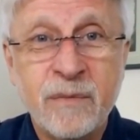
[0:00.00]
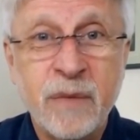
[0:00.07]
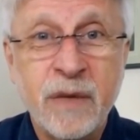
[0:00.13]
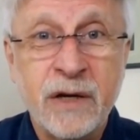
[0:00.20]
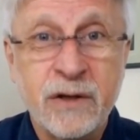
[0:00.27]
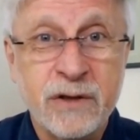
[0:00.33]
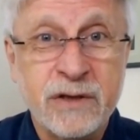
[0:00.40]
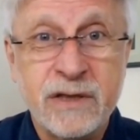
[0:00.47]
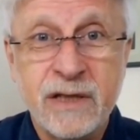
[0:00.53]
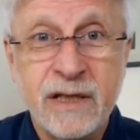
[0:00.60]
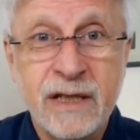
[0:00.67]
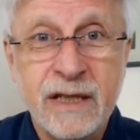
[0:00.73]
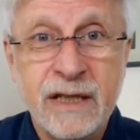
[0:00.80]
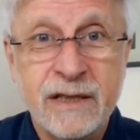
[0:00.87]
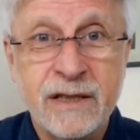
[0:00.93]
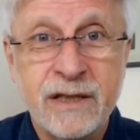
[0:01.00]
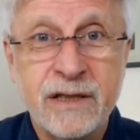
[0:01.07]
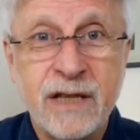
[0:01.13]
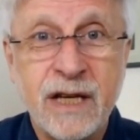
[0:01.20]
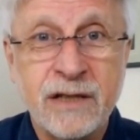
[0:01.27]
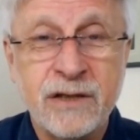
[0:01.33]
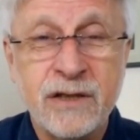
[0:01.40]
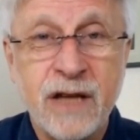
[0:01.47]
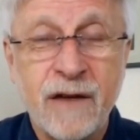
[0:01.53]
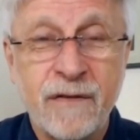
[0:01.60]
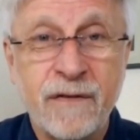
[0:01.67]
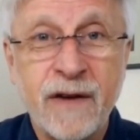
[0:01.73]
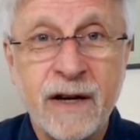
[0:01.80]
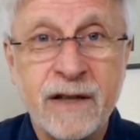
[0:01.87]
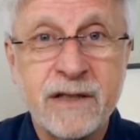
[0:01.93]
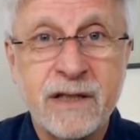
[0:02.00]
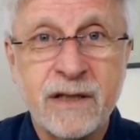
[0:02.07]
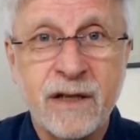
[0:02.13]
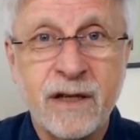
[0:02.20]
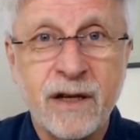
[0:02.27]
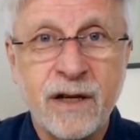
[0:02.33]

because it doesn't affect